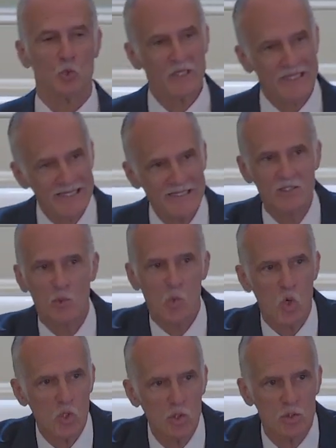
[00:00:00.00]
Read
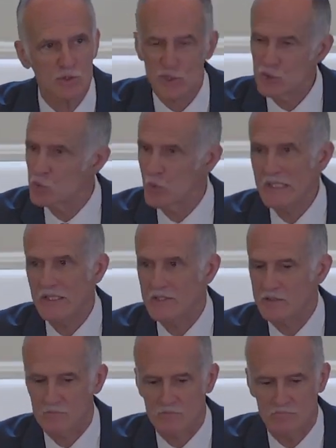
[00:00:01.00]
the Word, just
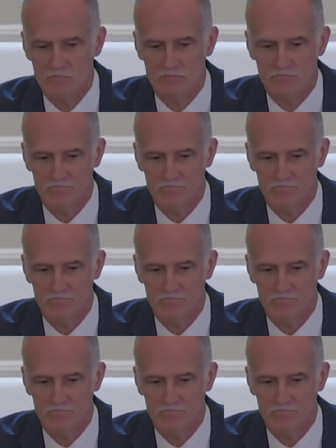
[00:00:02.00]
read it.